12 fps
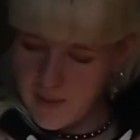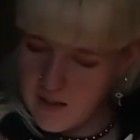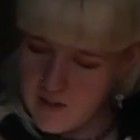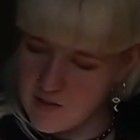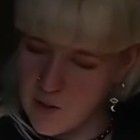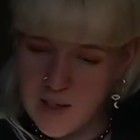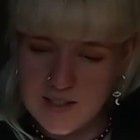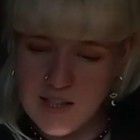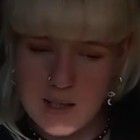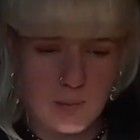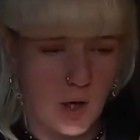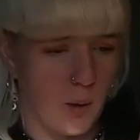So let's
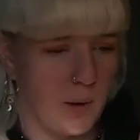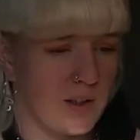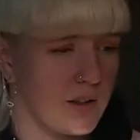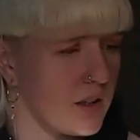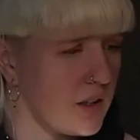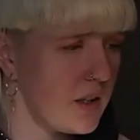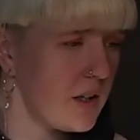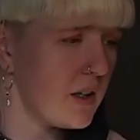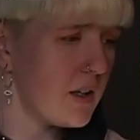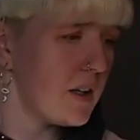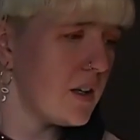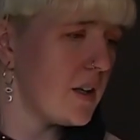keep going.
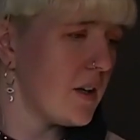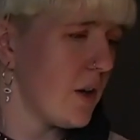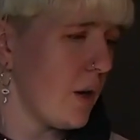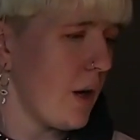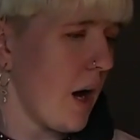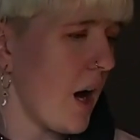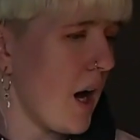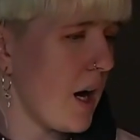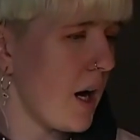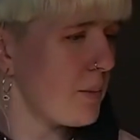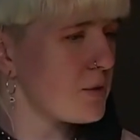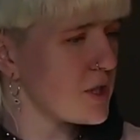
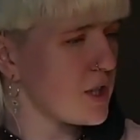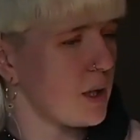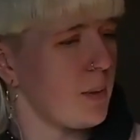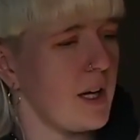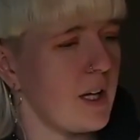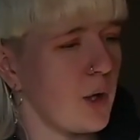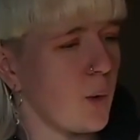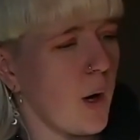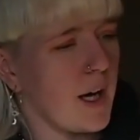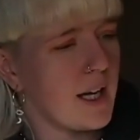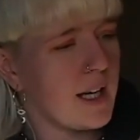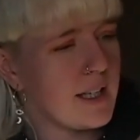I'm just going to make it
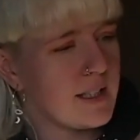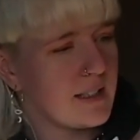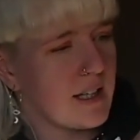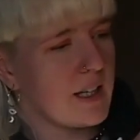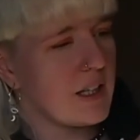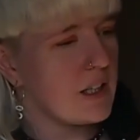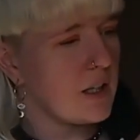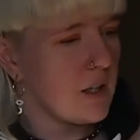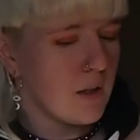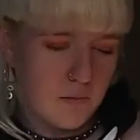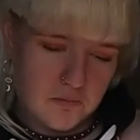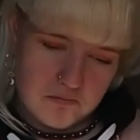quite easy.
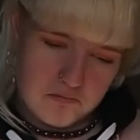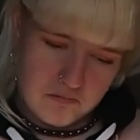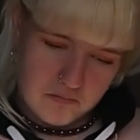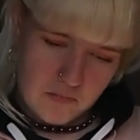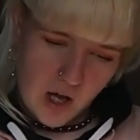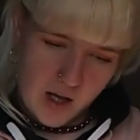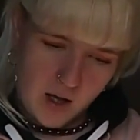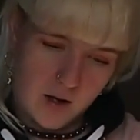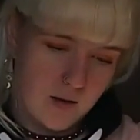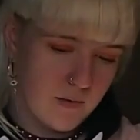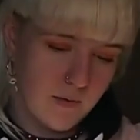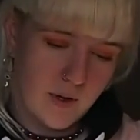
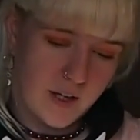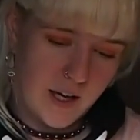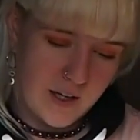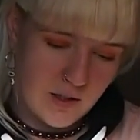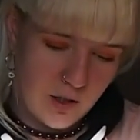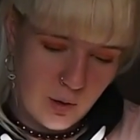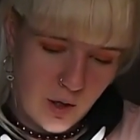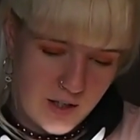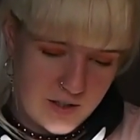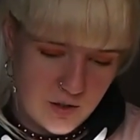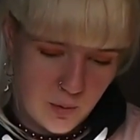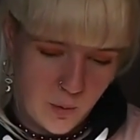Again, you
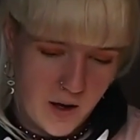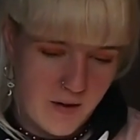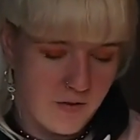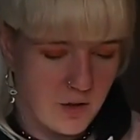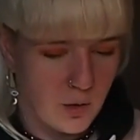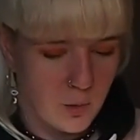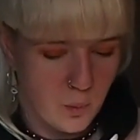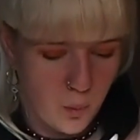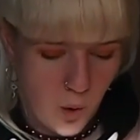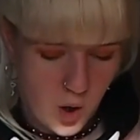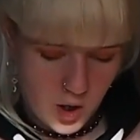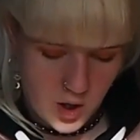guys do whatever you
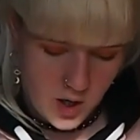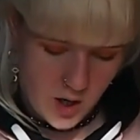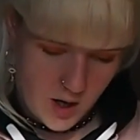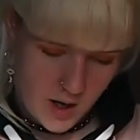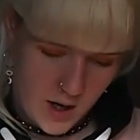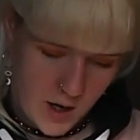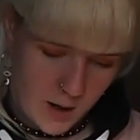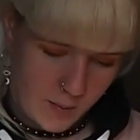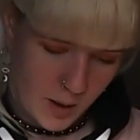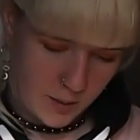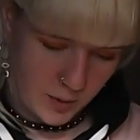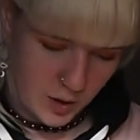want.
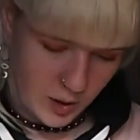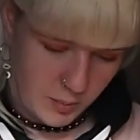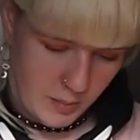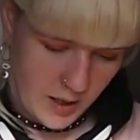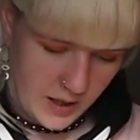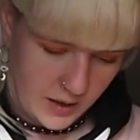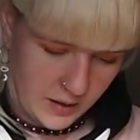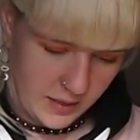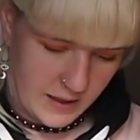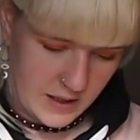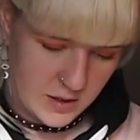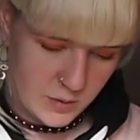I'm going to make
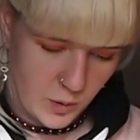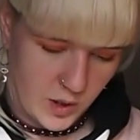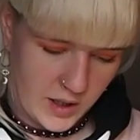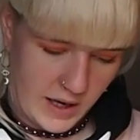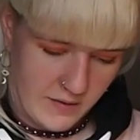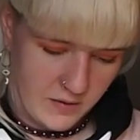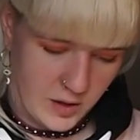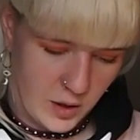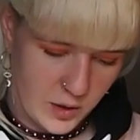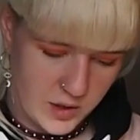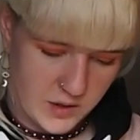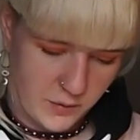this one have
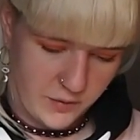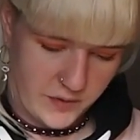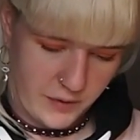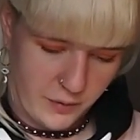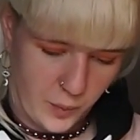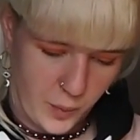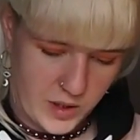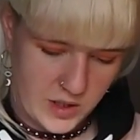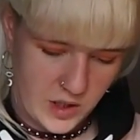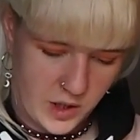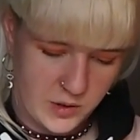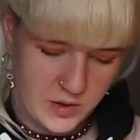lots of different
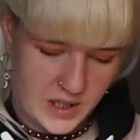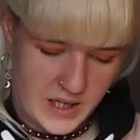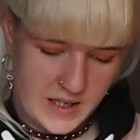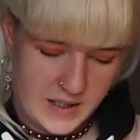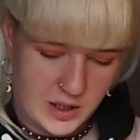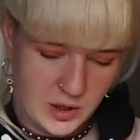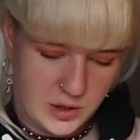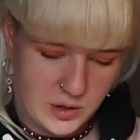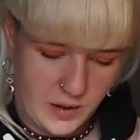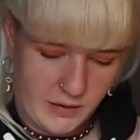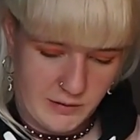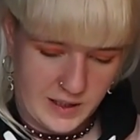windows. Now you could do
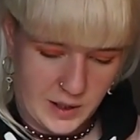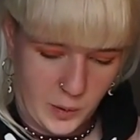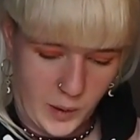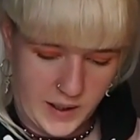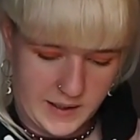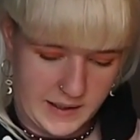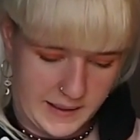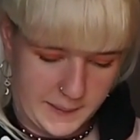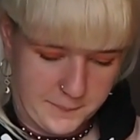that really quickly,